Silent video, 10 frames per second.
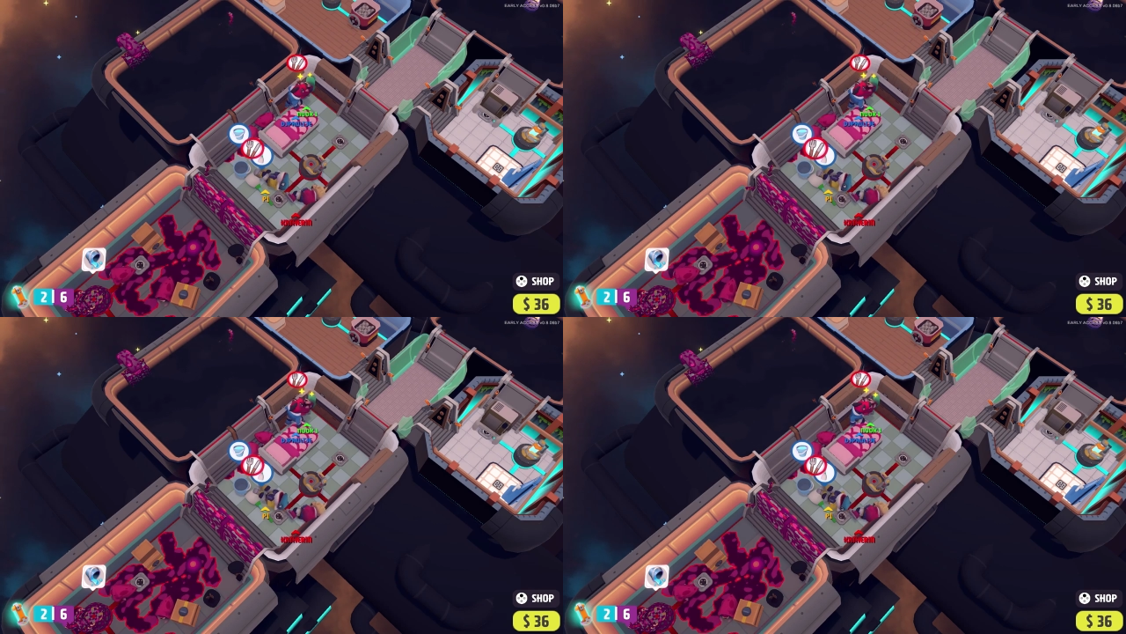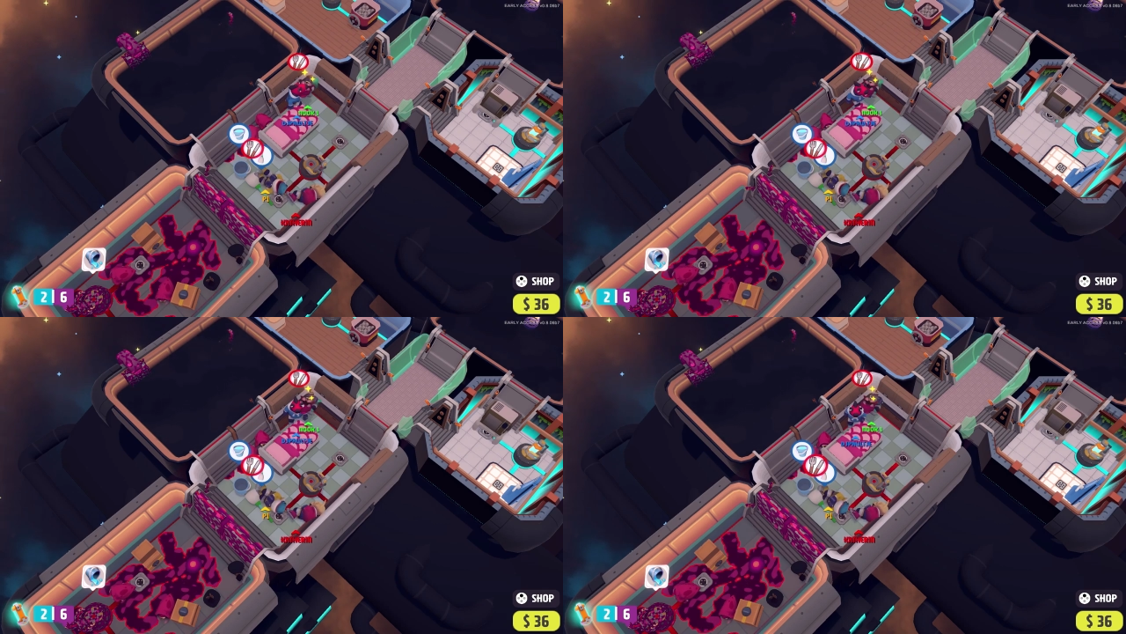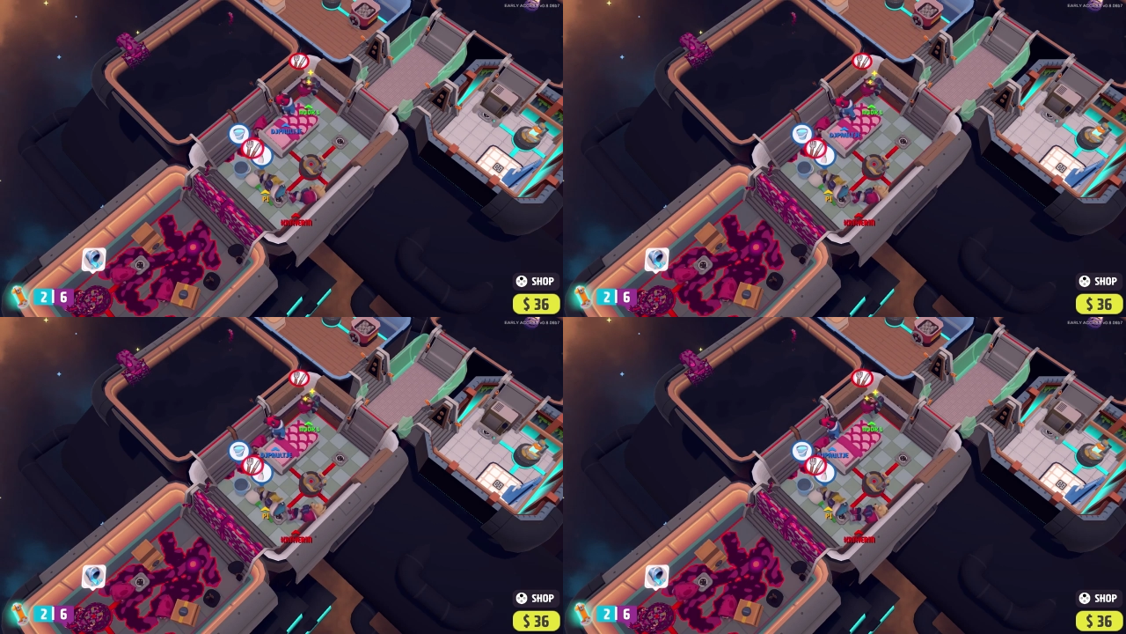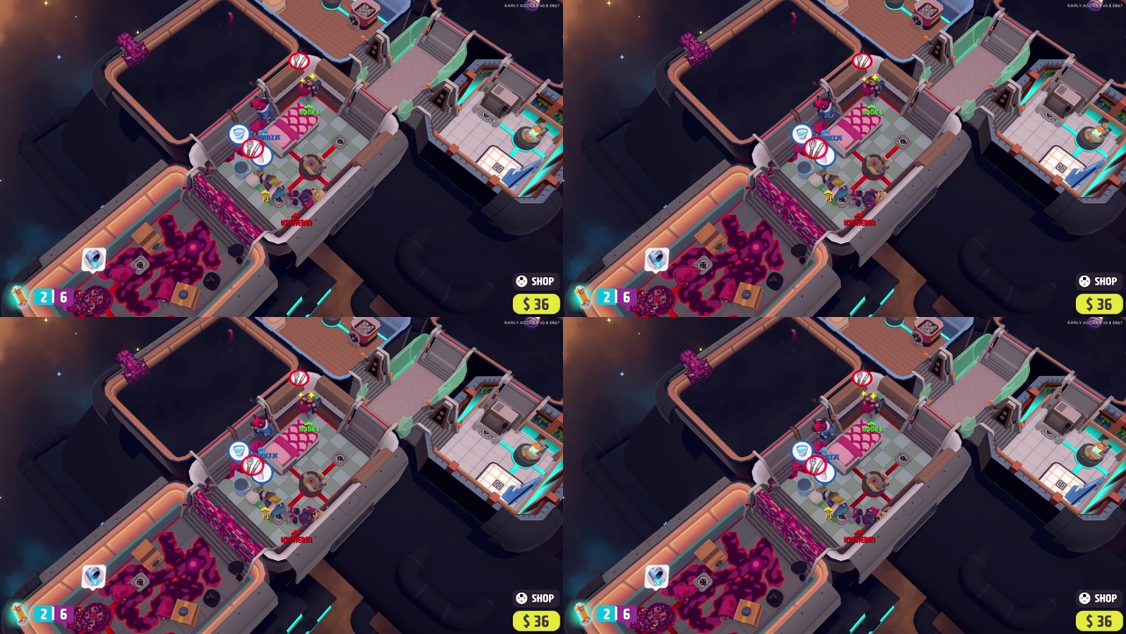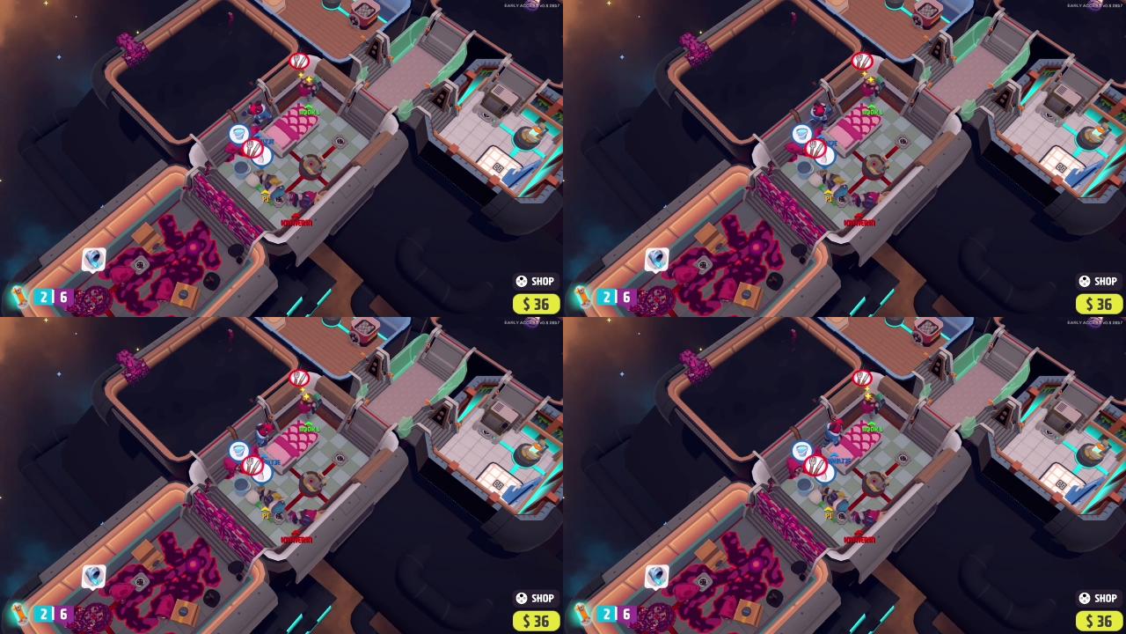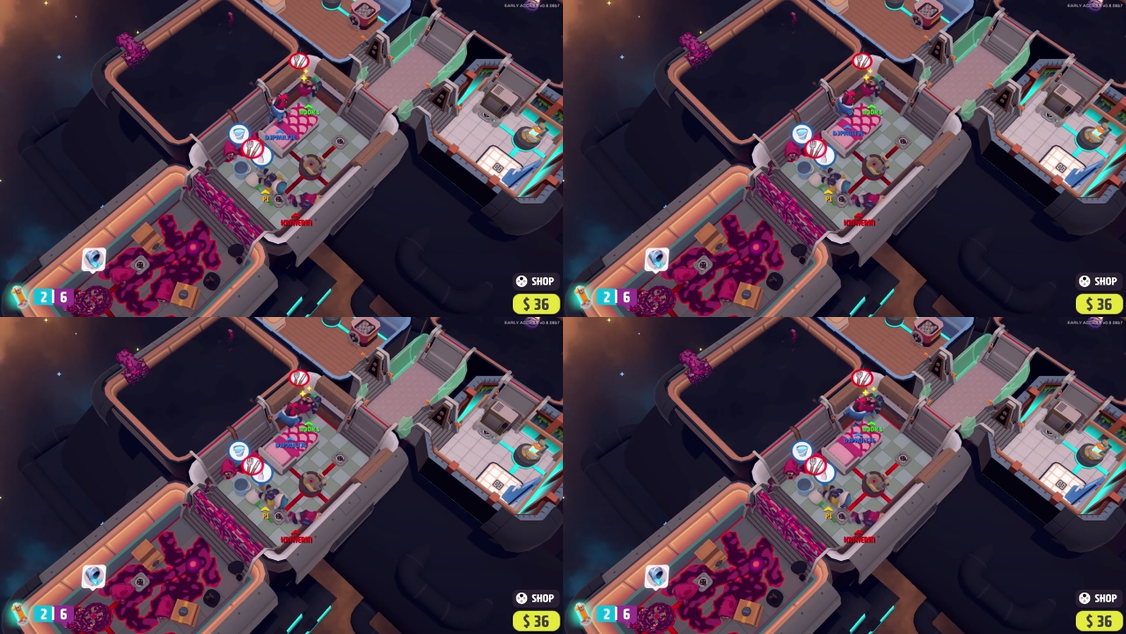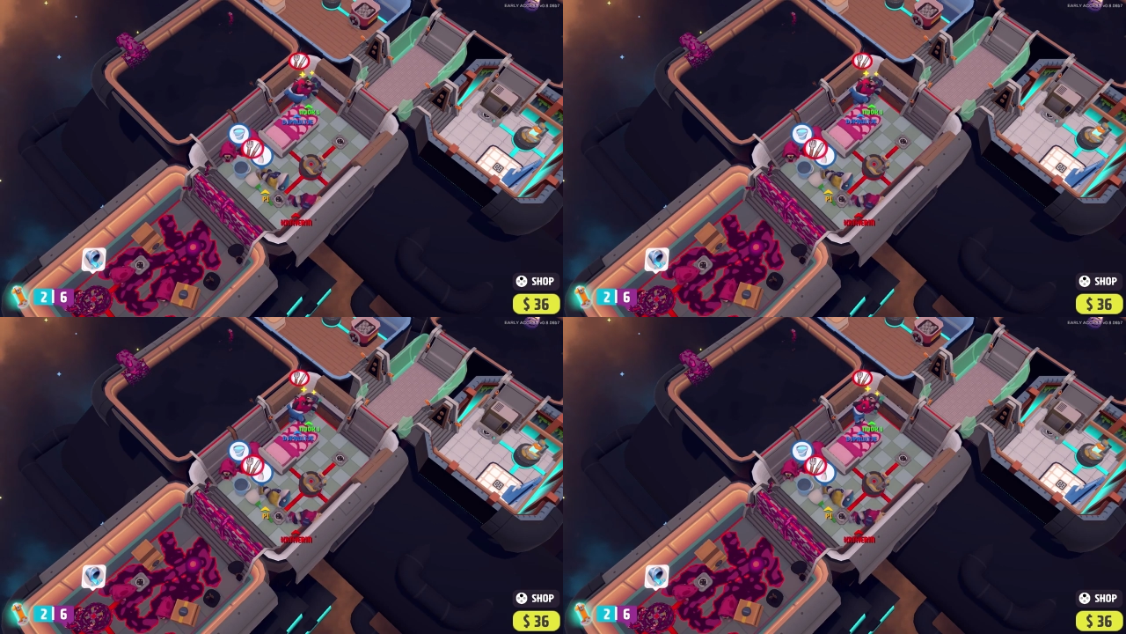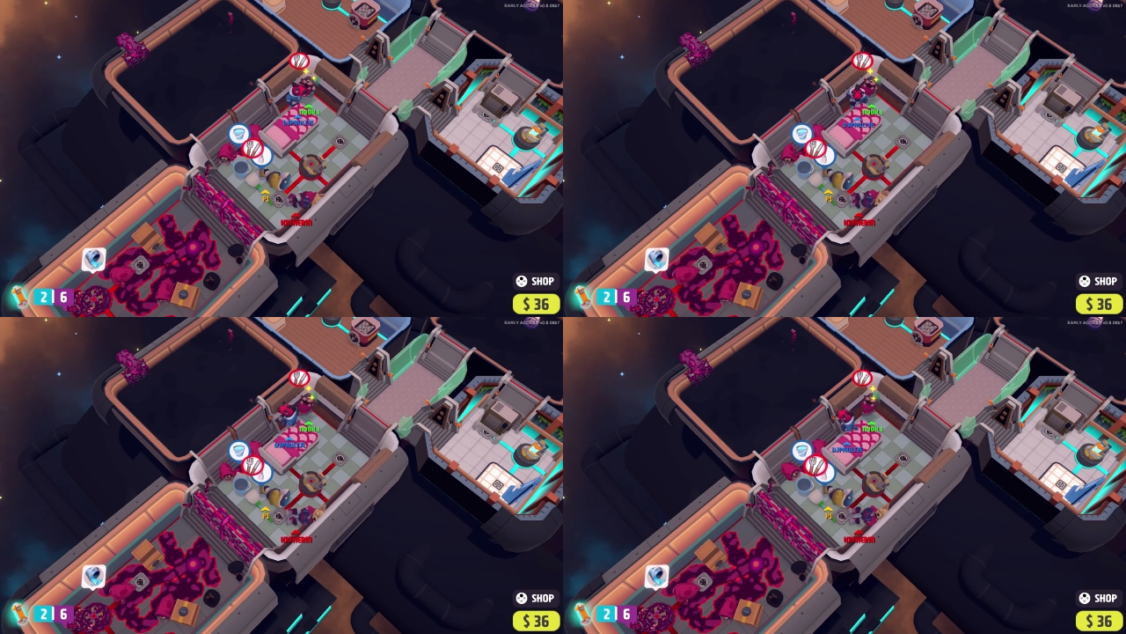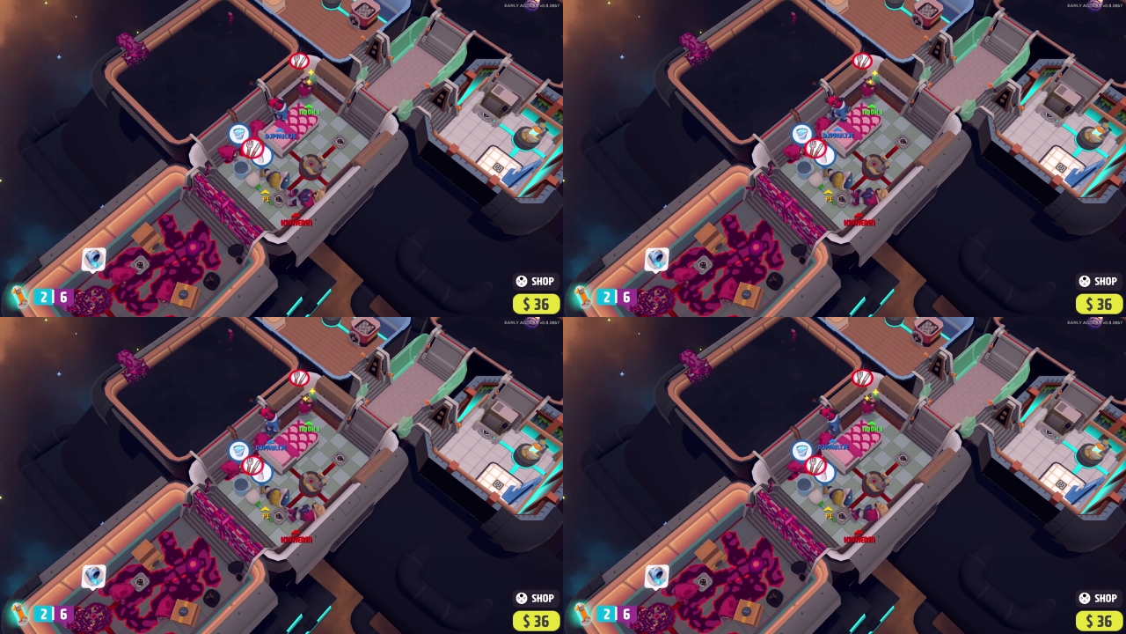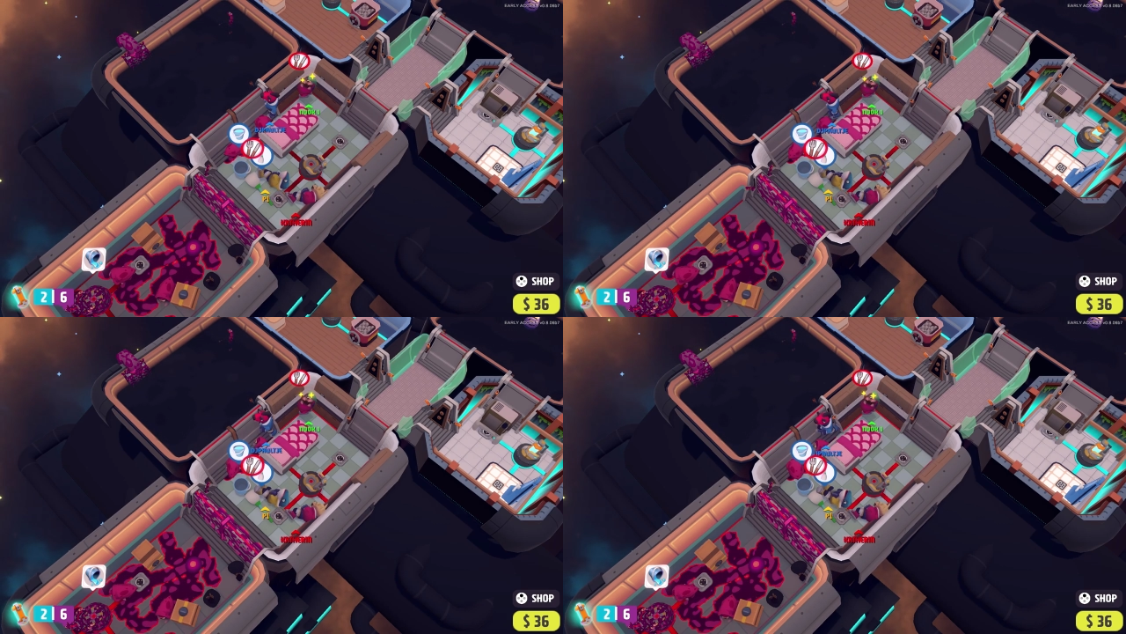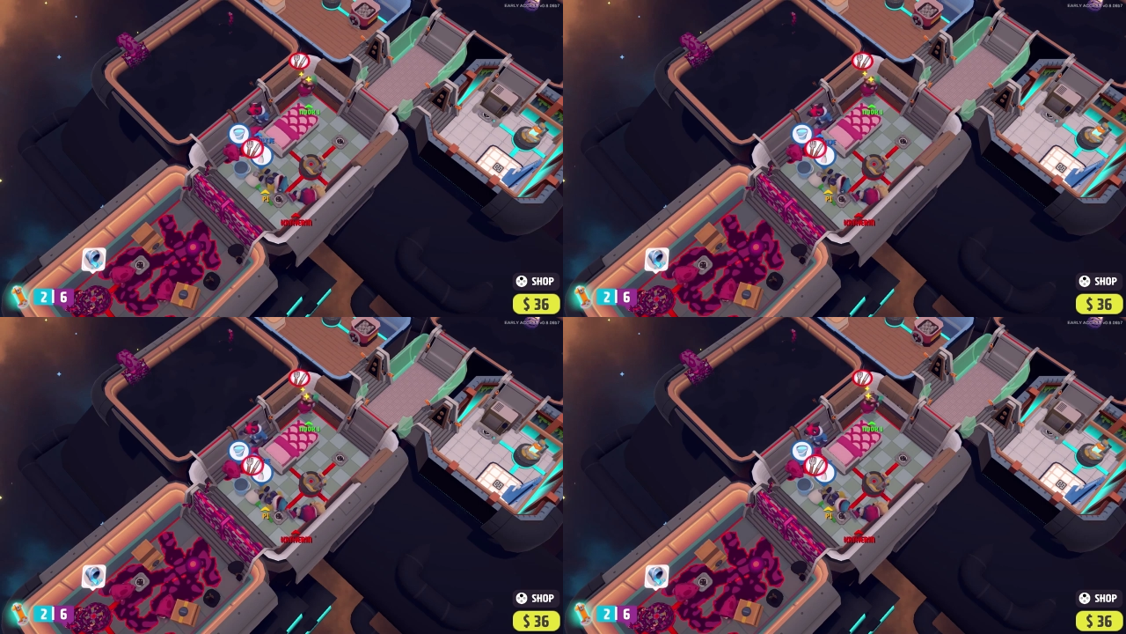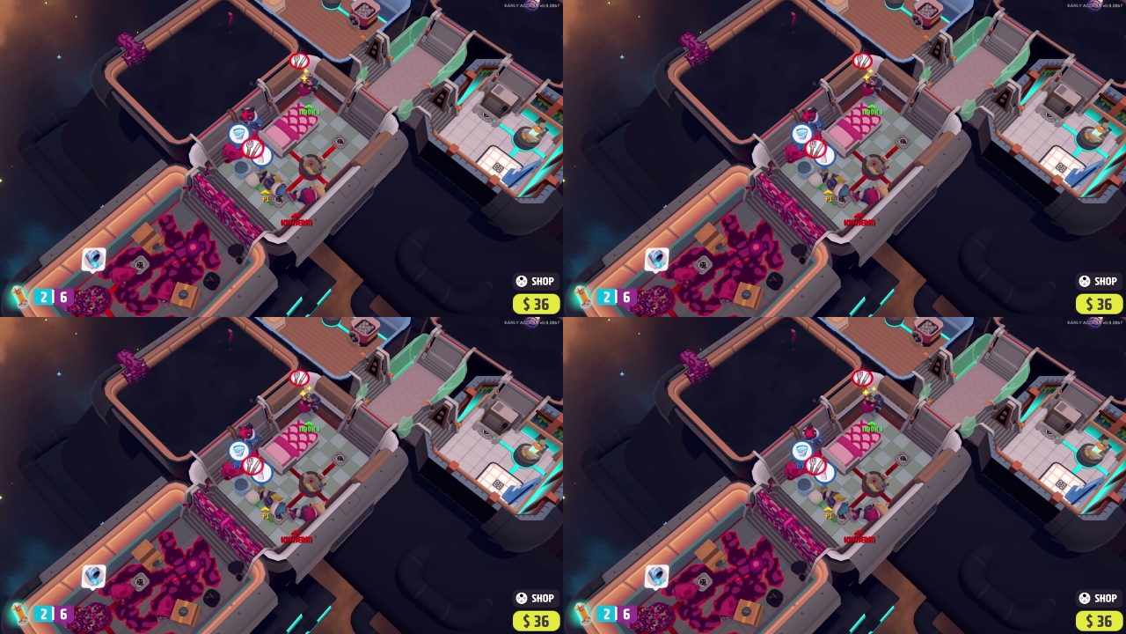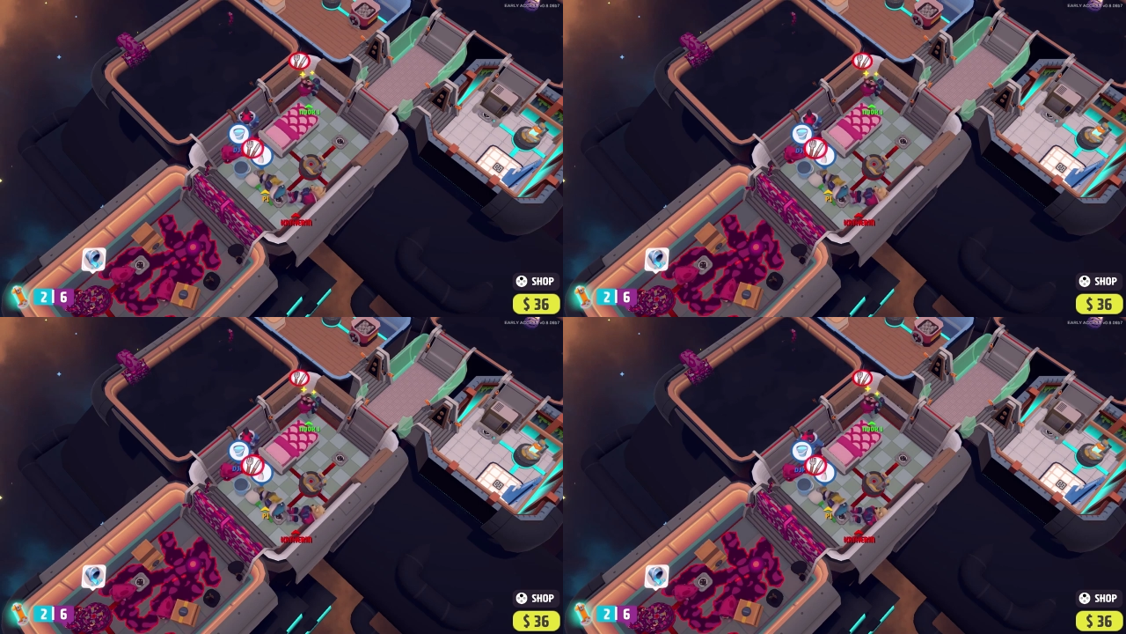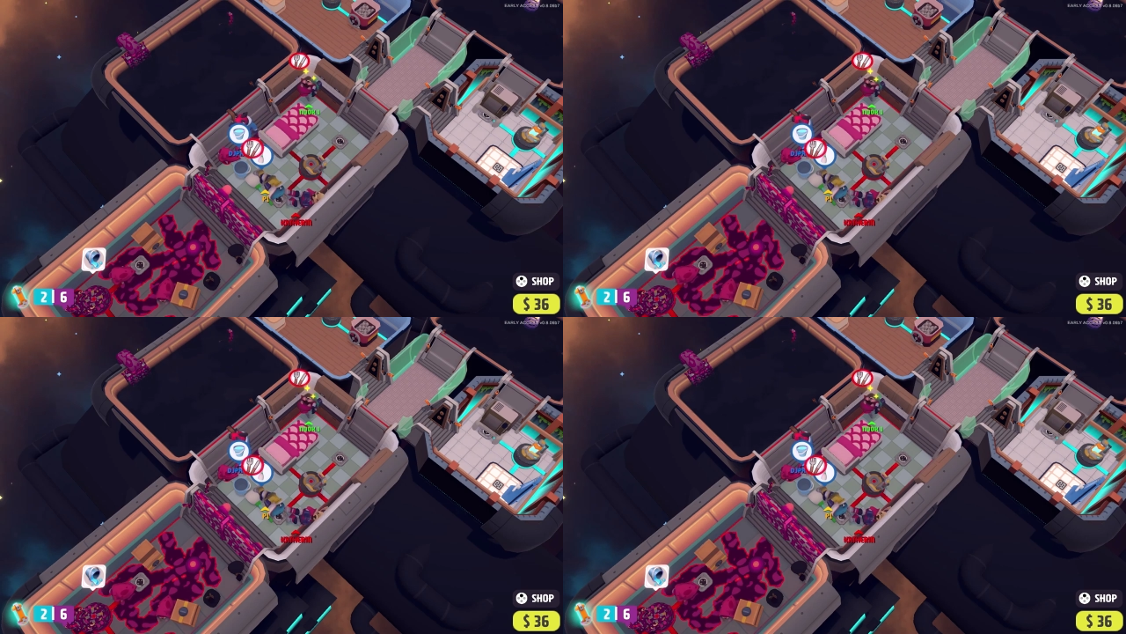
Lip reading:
(no speaker visible)